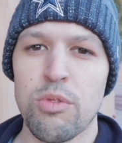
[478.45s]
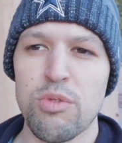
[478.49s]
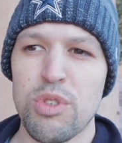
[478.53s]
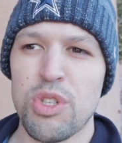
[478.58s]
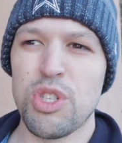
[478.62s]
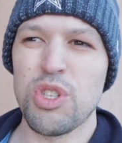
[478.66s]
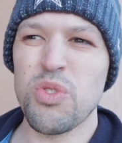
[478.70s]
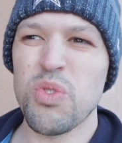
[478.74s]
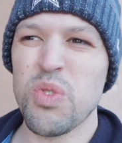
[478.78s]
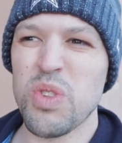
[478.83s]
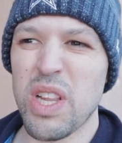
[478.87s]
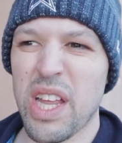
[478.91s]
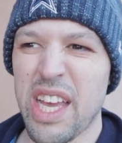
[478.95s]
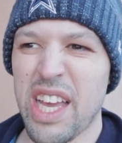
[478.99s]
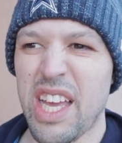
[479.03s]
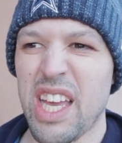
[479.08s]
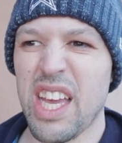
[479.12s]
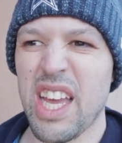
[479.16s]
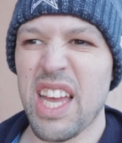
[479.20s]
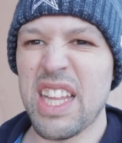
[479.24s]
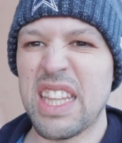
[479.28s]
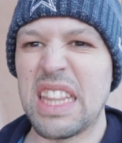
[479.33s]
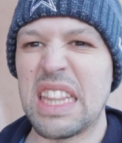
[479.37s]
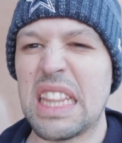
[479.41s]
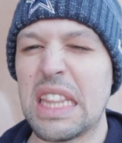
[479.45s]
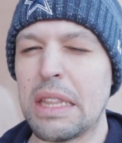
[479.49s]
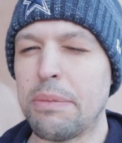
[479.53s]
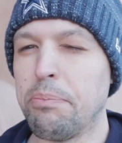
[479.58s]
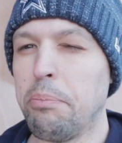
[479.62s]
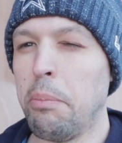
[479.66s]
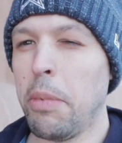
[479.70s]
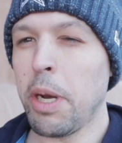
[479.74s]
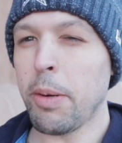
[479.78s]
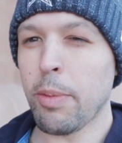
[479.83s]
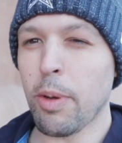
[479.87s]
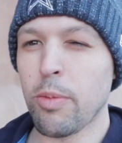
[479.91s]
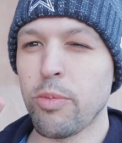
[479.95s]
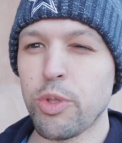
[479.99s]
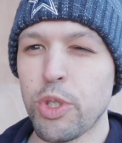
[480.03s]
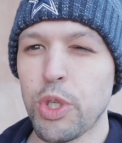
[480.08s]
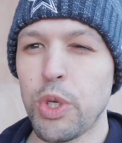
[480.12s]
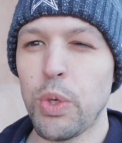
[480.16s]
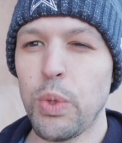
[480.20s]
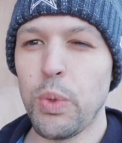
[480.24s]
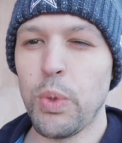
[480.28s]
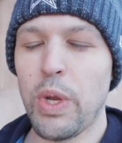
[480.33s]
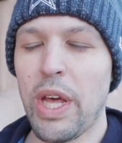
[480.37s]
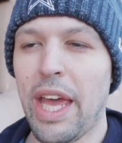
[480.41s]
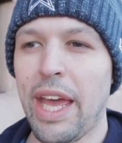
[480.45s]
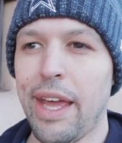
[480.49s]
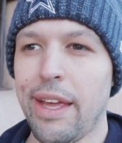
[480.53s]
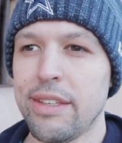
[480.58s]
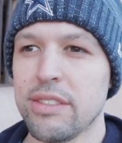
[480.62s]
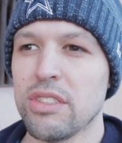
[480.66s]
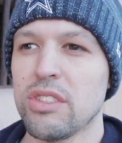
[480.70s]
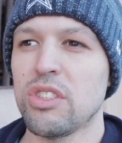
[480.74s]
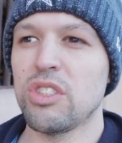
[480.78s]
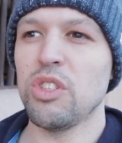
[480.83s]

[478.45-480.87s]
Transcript: do like a minimum 2 days.